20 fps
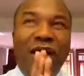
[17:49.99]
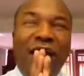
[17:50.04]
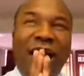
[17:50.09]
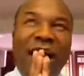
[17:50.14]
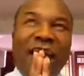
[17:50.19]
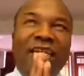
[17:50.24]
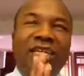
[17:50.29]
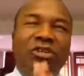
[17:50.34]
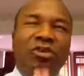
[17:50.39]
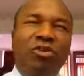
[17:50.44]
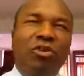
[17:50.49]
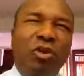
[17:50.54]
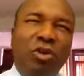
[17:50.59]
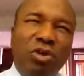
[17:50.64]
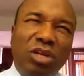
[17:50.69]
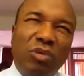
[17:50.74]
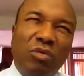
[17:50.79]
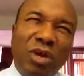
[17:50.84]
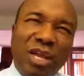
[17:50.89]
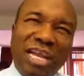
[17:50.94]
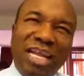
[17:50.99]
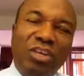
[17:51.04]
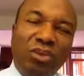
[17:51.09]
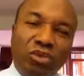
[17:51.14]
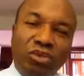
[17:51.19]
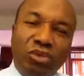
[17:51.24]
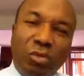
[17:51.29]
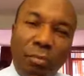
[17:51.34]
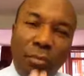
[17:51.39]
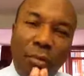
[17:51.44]
and you know the way they
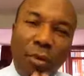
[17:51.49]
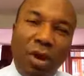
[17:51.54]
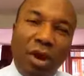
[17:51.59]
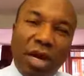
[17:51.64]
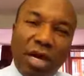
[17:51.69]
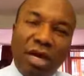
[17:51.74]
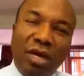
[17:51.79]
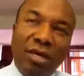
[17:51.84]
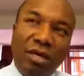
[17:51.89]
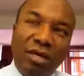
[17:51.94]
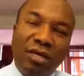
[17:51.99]
used to mock,